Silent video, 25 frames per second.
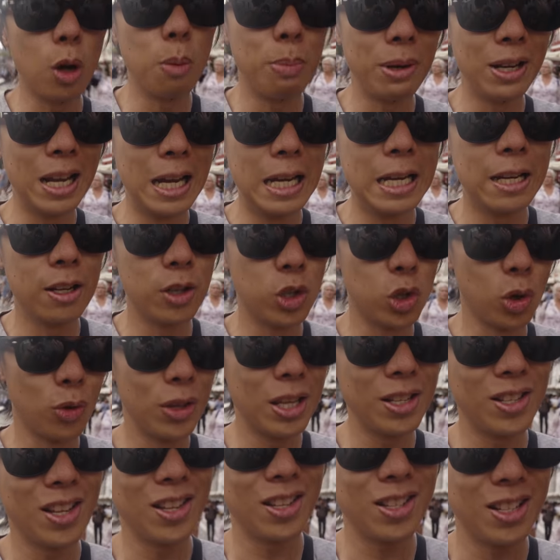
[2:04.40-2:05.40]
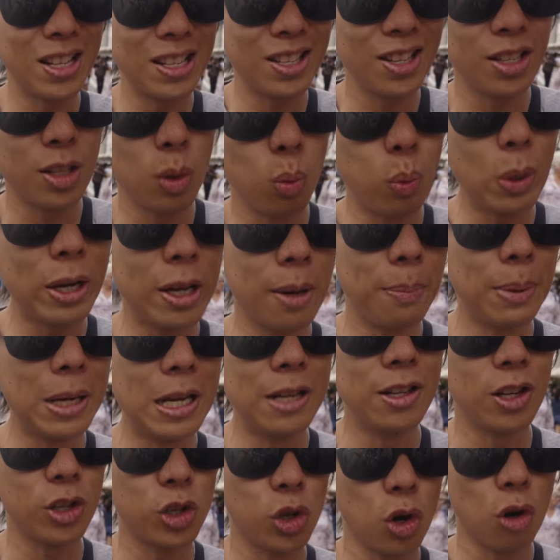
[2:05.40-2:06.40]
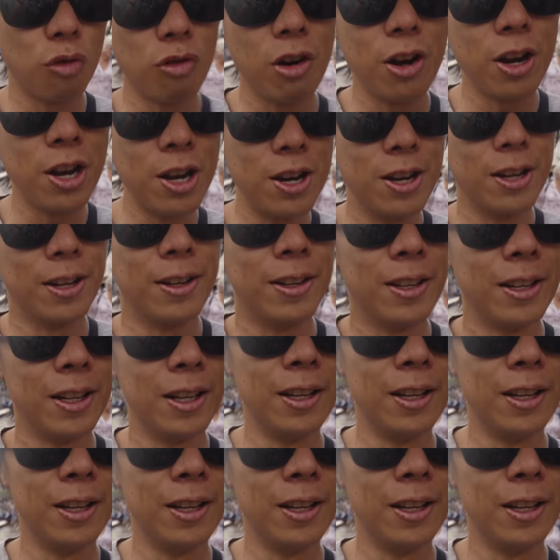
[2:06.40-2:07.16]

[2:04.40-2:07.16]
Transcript: Copenhagen shot. This is the Wikipedia shot right here.